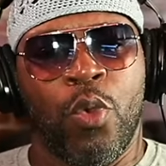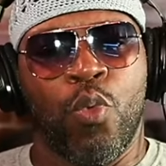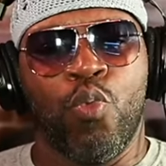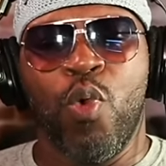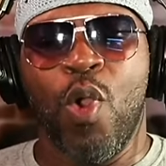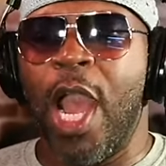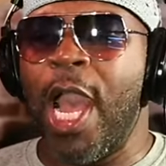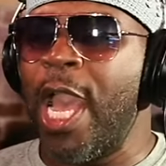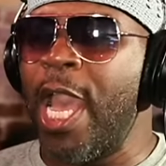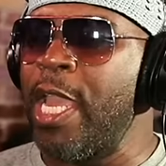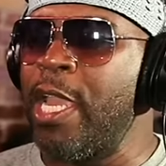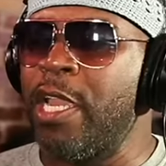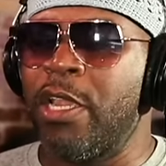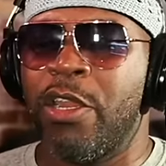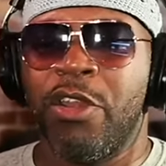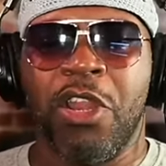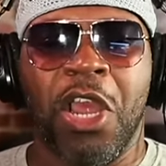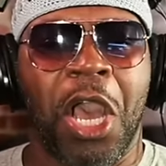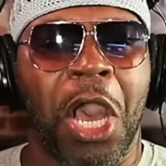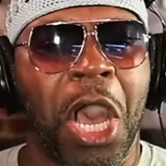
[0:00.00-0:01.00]
Why
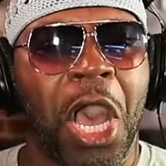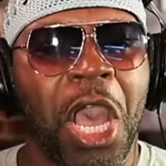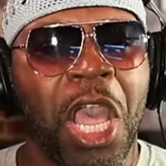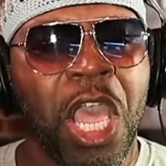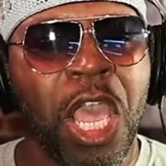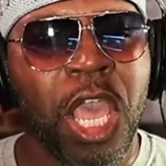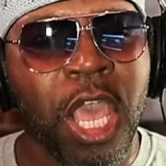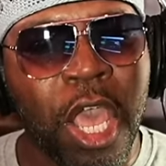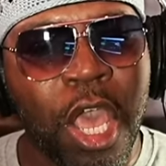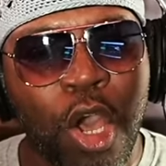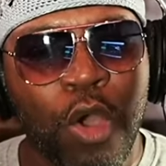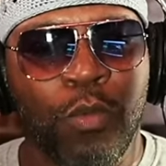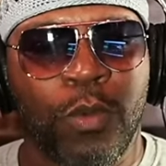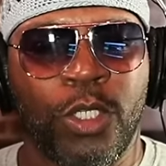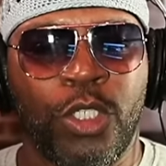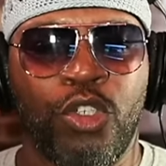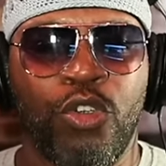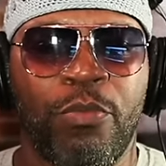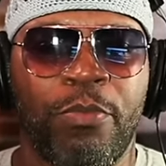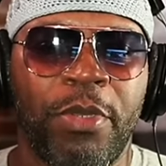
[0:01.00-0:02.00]
in the hell
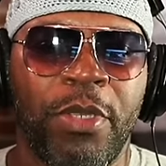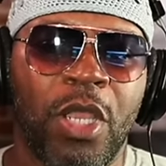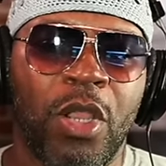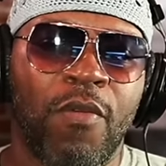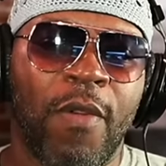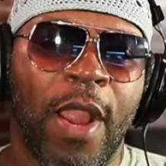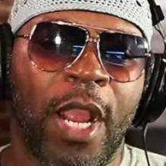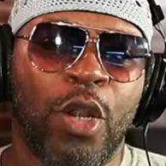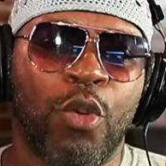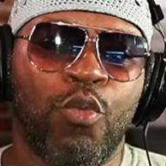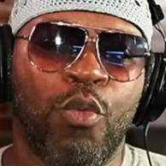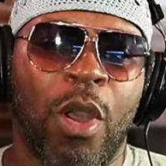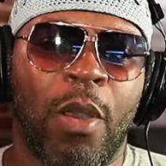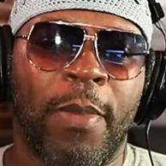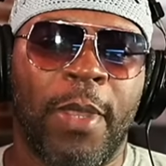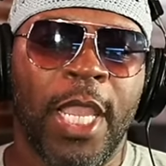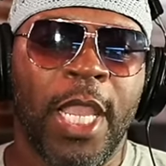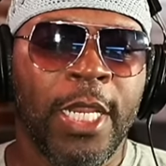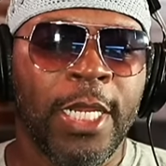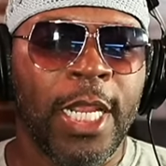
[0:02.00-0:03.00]
would you be around a
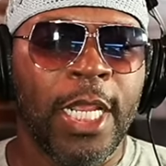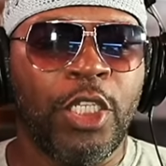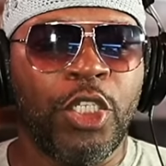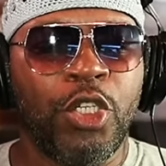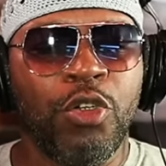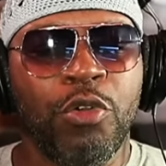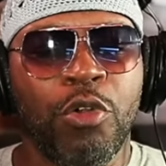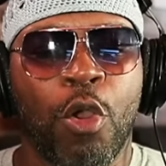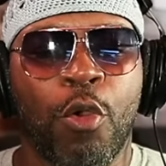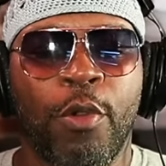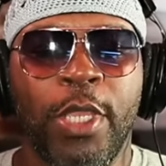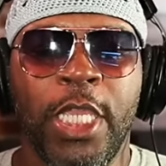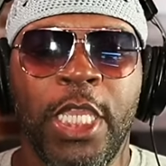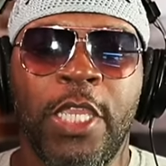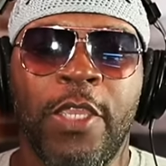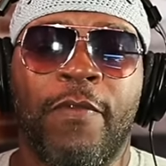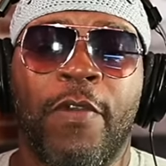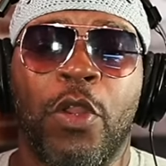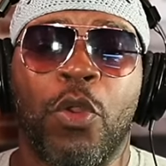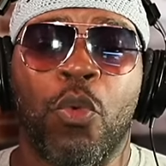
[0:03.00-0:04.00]
woman that you don't
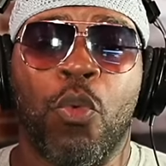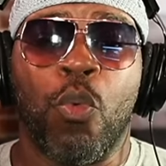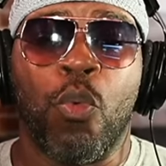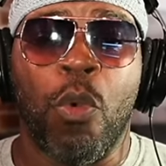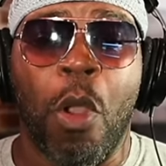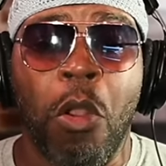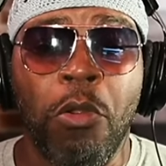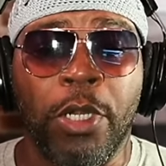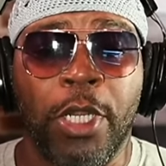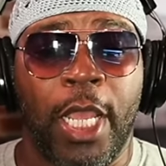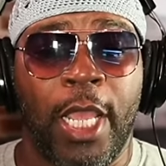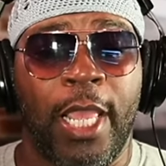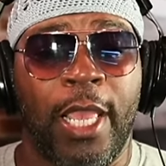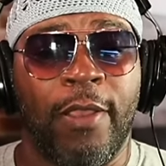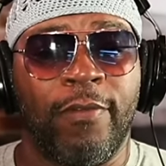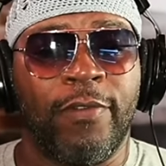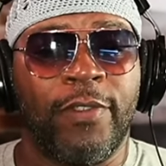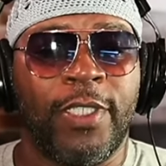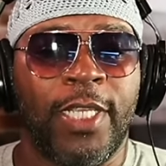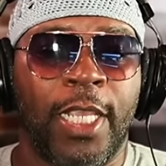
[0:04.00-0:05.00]
even want to
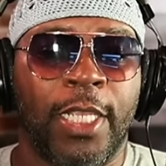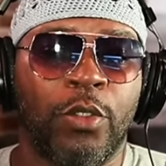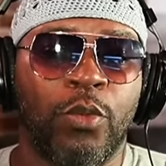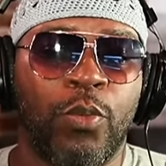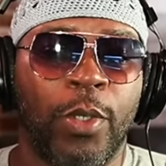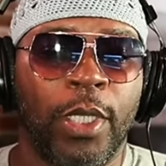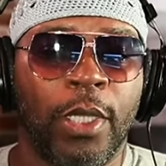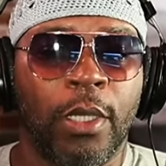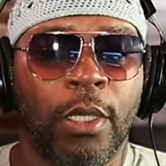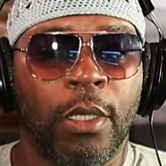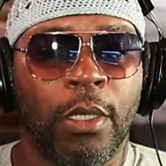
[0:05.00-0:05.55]
have sex with?